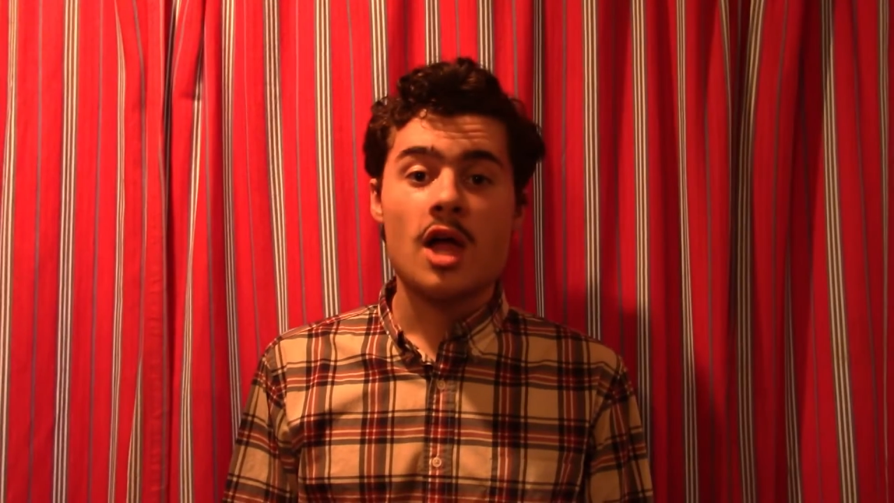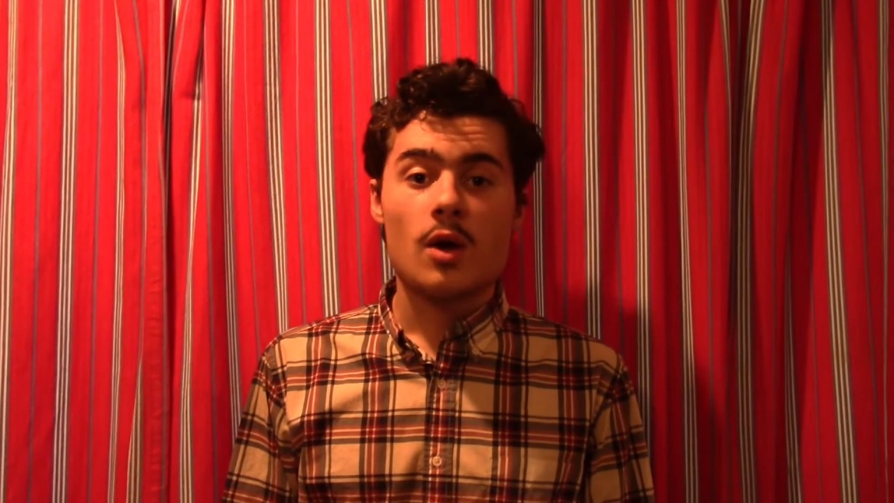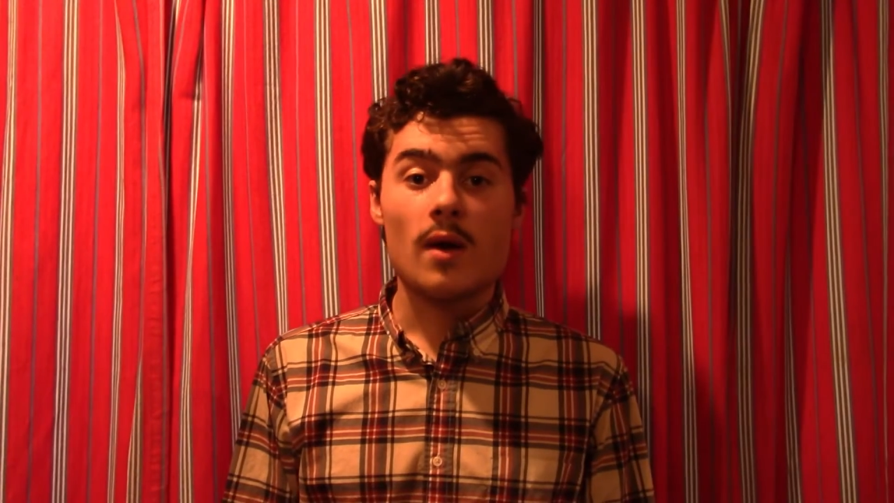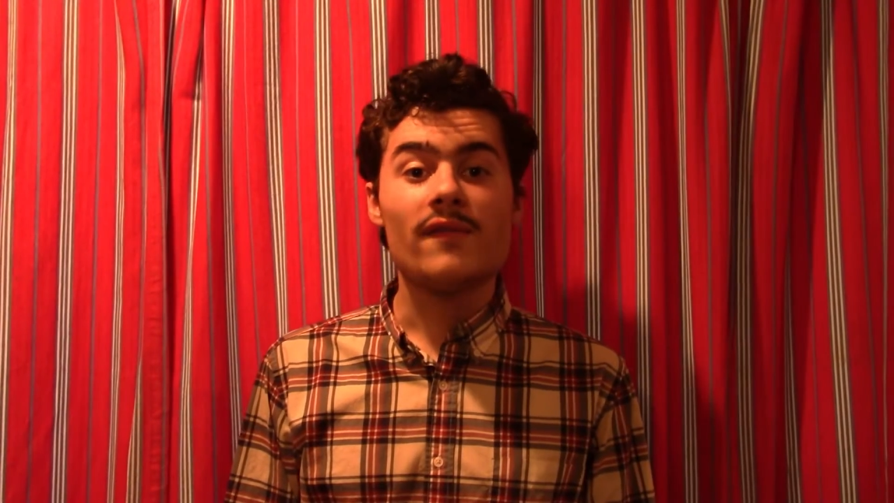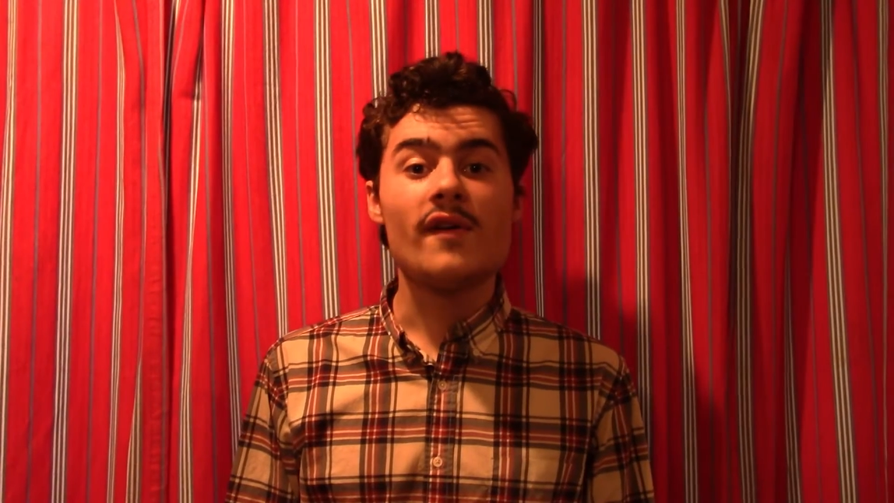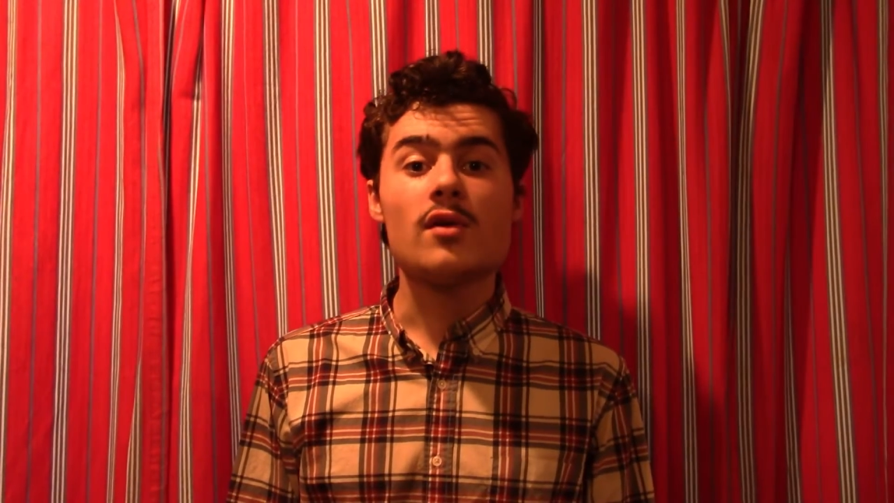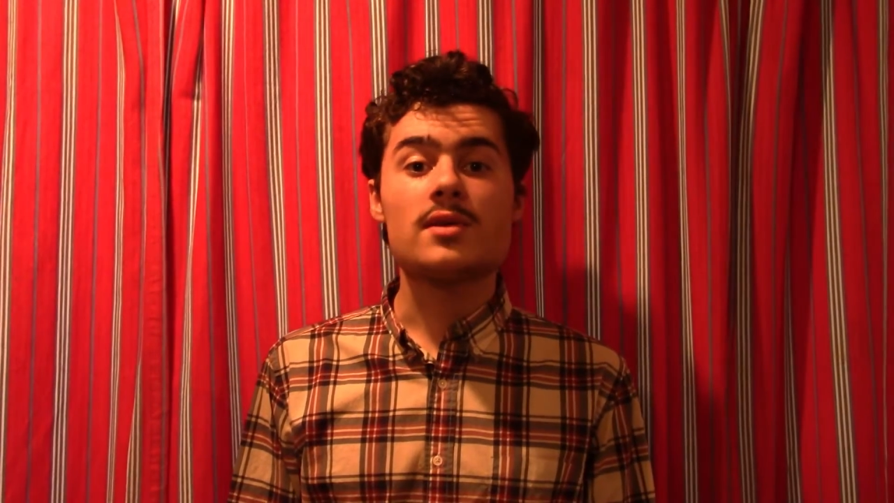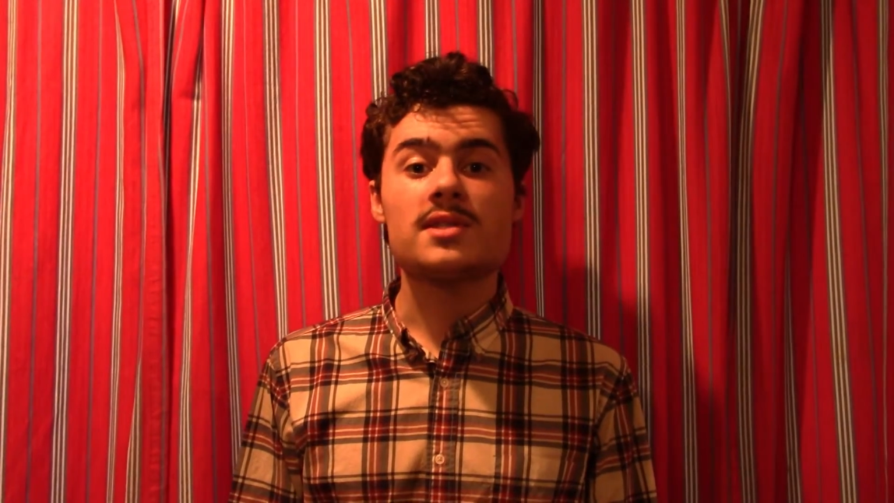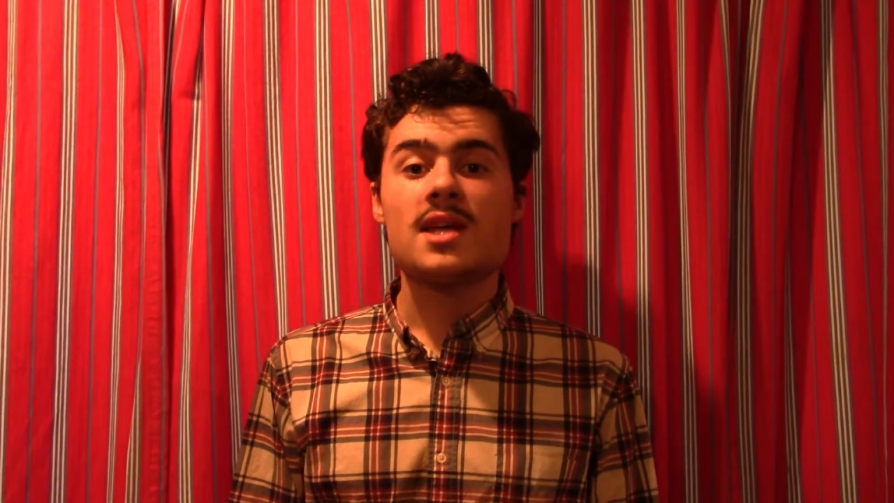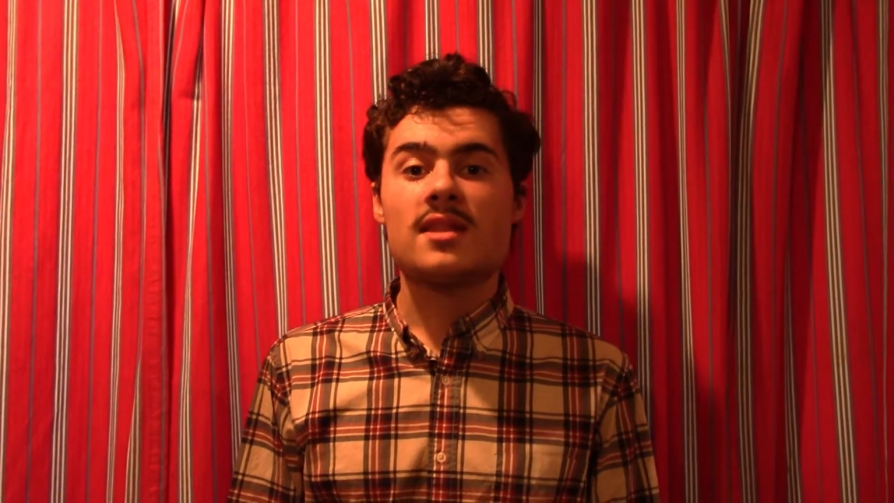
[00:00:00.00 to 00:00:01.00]
Well,
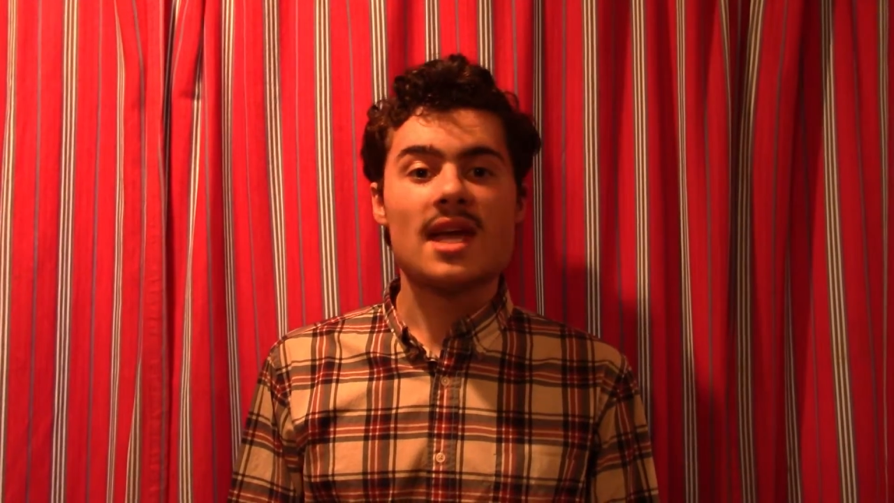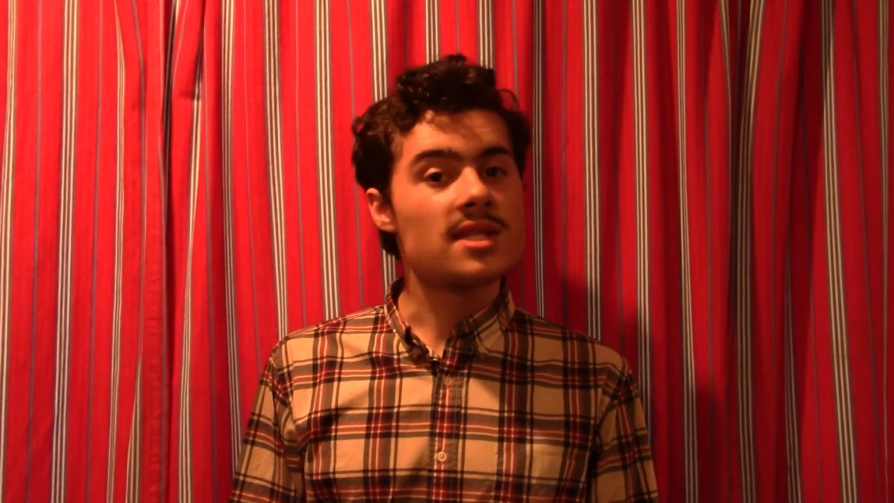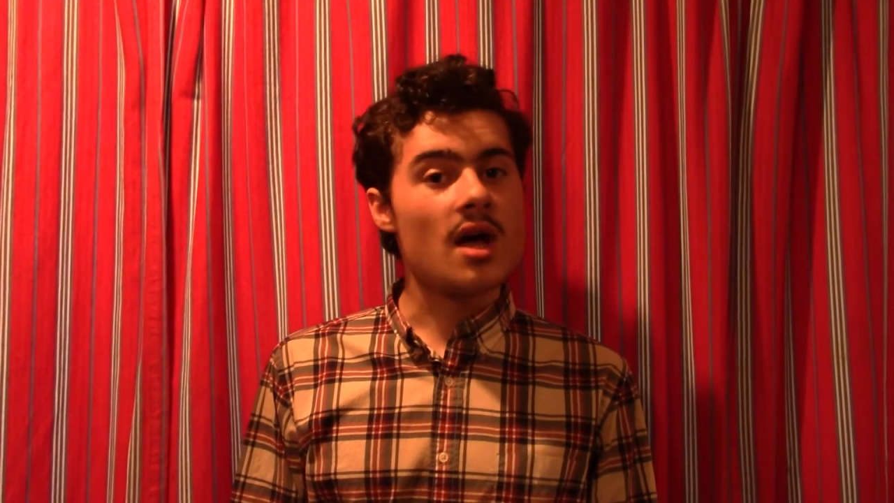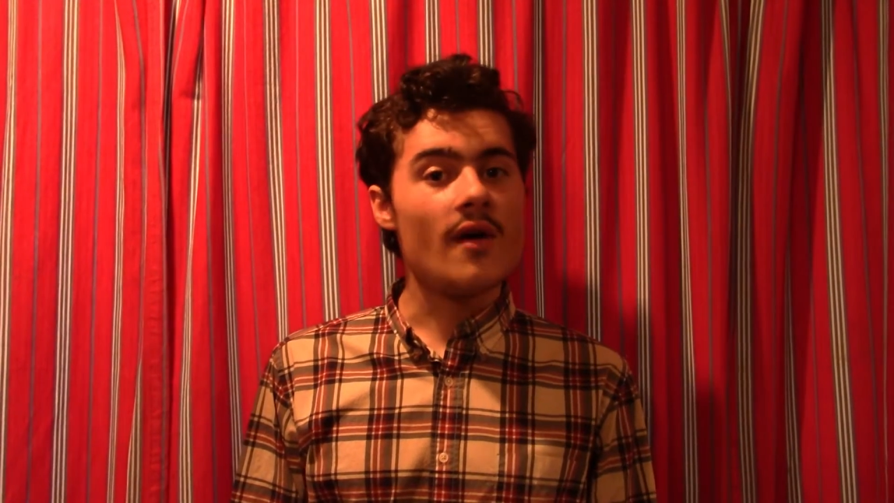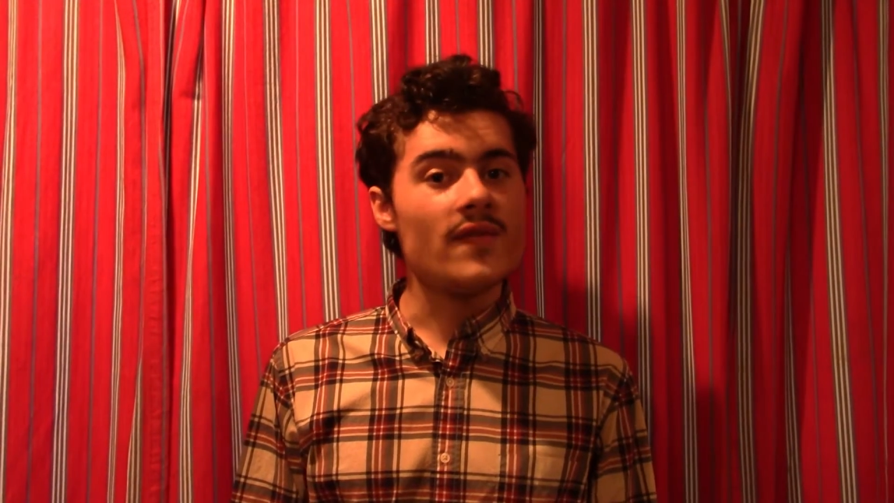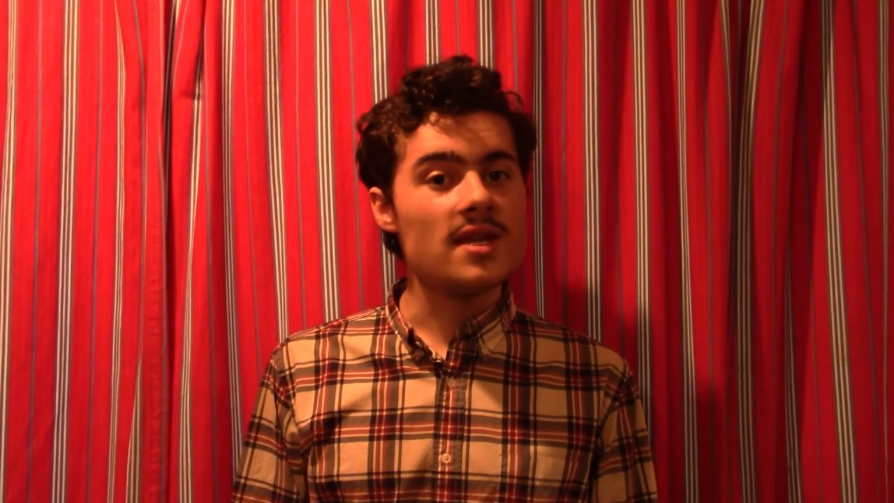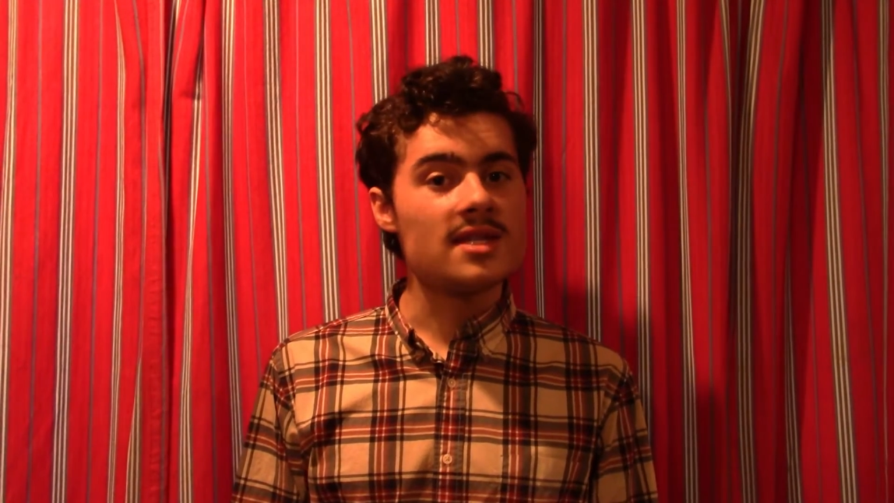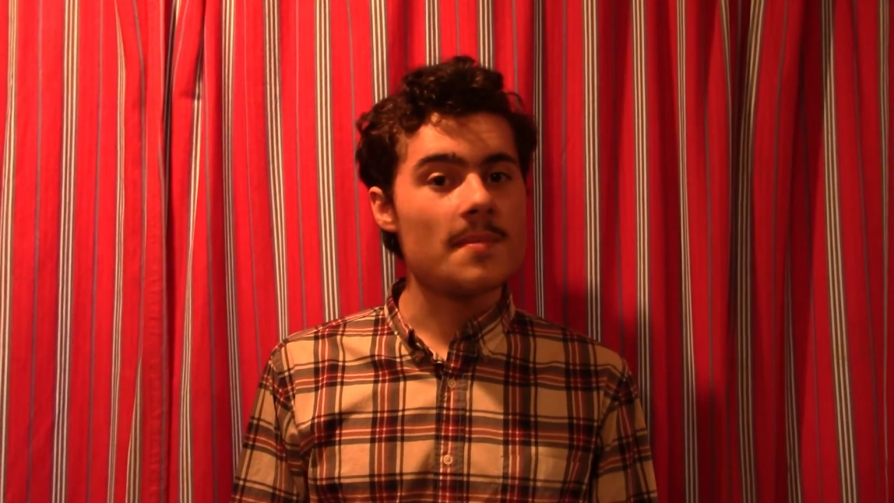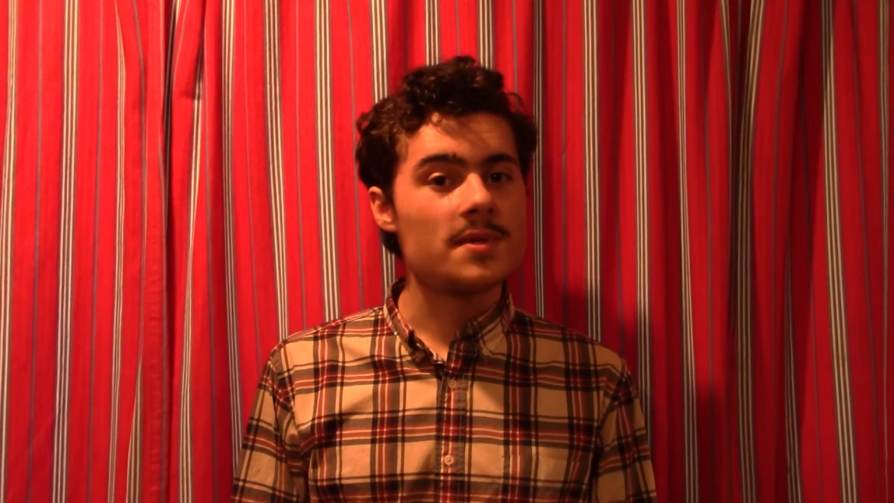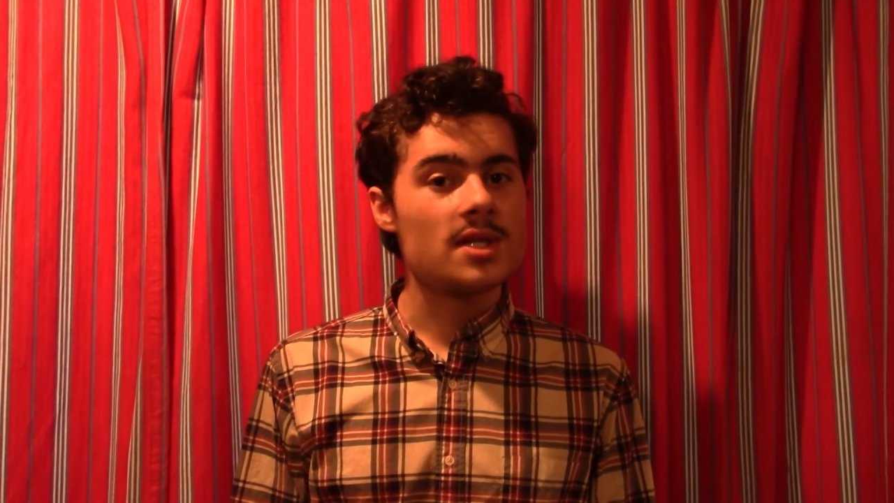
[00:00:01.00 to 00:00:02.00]
folks, that's all for this
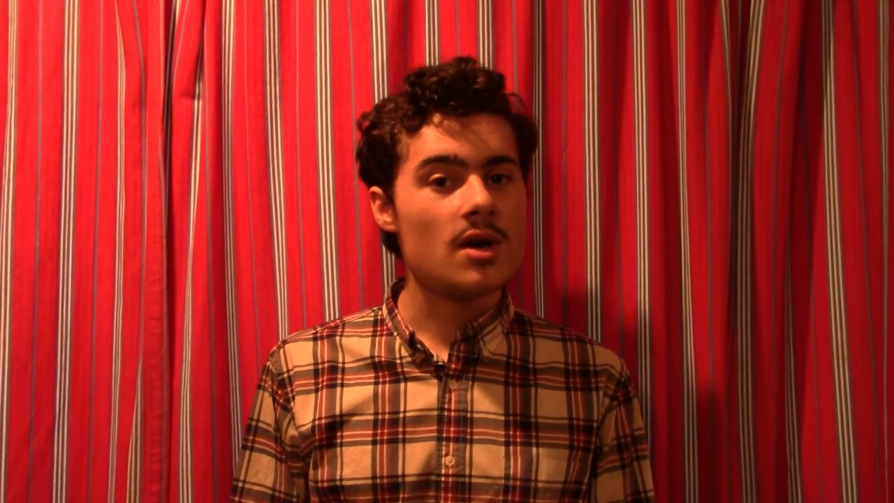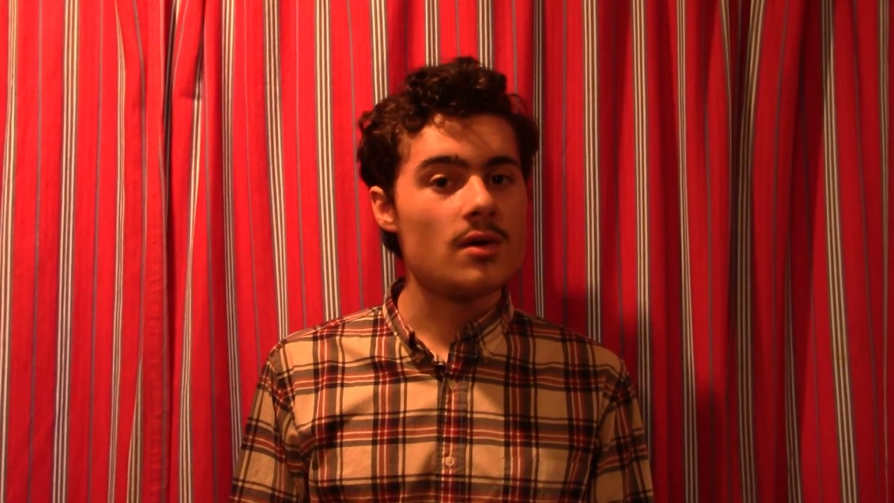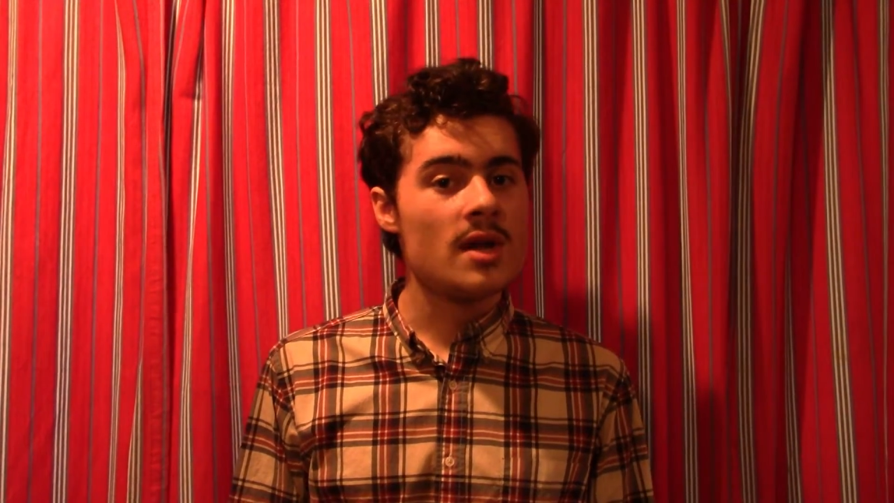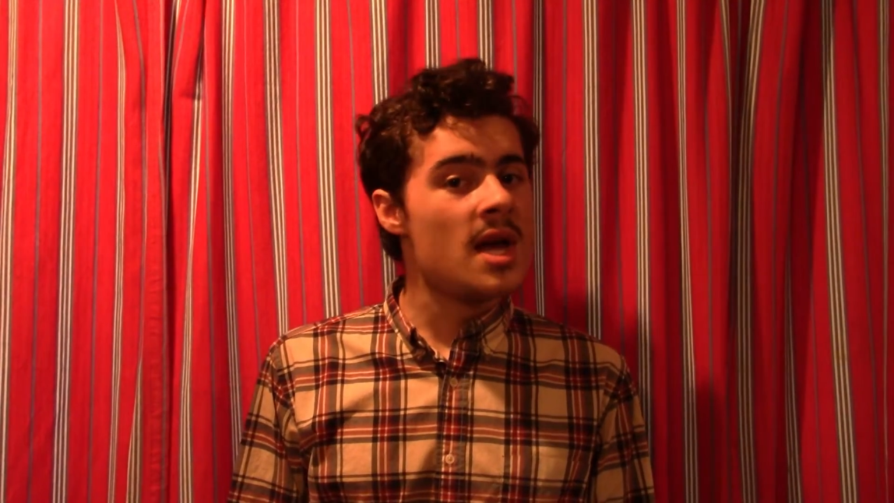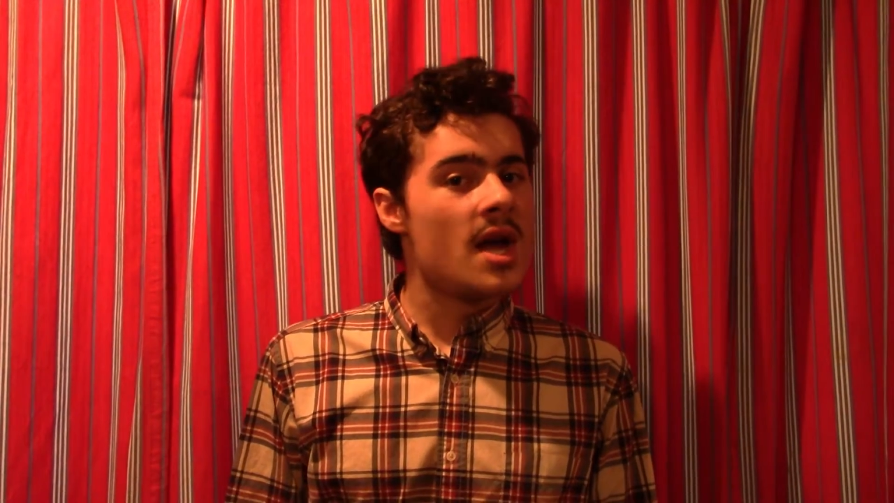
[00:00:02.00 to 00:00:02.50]
episode.